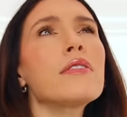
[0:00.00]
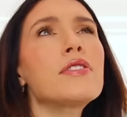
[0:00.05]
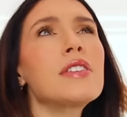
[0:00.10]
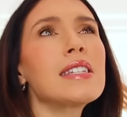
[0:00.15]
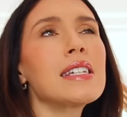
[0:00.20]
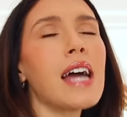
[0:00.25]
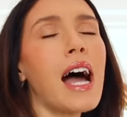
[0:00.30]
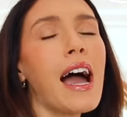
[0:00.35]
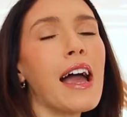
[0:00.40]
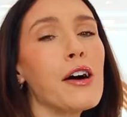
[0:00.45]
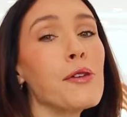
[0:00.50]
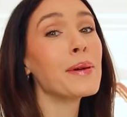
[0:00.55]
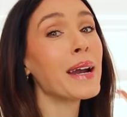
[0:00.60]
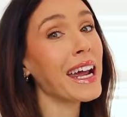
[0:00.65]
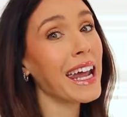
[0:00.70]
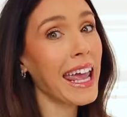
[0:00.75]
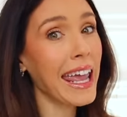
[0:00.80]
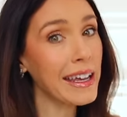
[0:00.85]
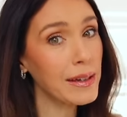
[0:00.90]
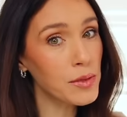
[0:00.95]
of style. But
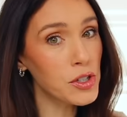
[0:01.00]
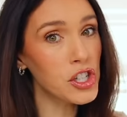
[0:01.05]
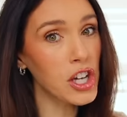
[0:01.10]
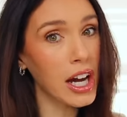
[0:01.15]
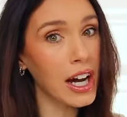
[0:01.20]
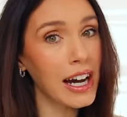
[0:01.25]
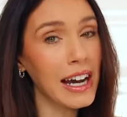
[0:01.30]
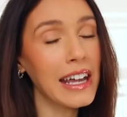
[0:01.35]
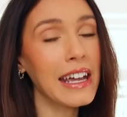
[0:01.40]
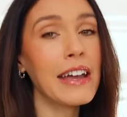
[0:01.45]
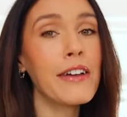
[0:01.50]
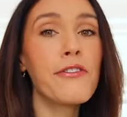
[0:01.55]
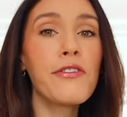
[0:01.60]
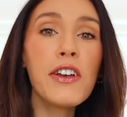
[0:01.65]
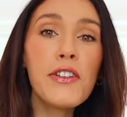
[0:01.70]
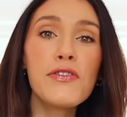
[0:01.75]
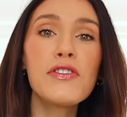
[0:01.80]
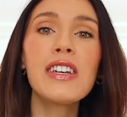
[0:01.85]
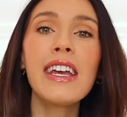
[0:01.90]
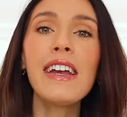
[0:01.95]
I am sharing
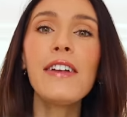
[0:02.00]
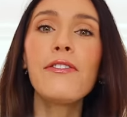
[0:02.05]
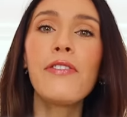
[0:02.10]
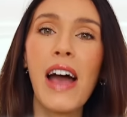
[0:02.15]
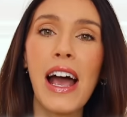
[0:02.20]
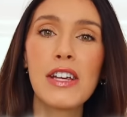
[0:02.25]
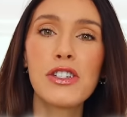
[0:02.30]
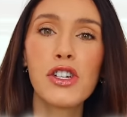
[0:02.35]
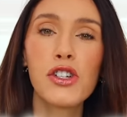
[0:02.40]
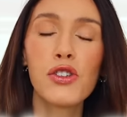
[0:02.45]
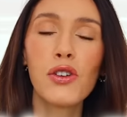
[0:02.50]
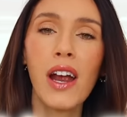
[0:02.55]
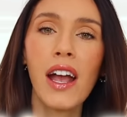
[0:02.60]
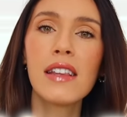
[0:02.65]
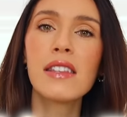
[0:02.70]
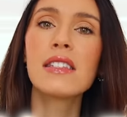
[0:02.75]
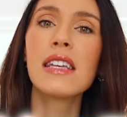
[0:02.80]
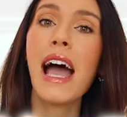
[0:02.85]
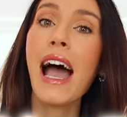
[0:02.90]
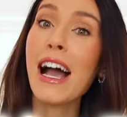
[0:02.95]
15 fashion
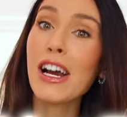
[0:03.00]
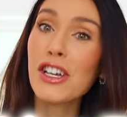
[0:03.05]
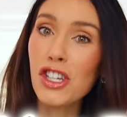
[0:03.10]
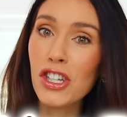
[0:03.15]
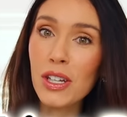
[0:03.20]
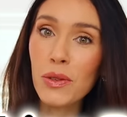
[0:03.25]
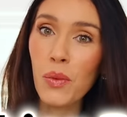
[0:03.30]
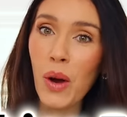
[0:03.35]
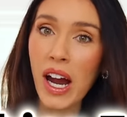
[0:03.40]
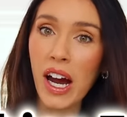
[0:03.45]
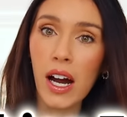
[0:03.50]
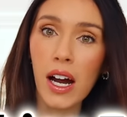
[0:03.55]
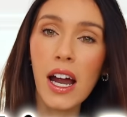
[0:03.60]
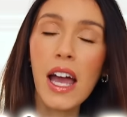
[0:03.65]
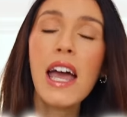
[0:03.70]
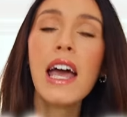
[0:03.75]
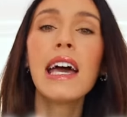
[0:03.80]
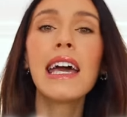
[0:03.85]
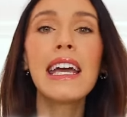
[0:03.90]
trends to actually wear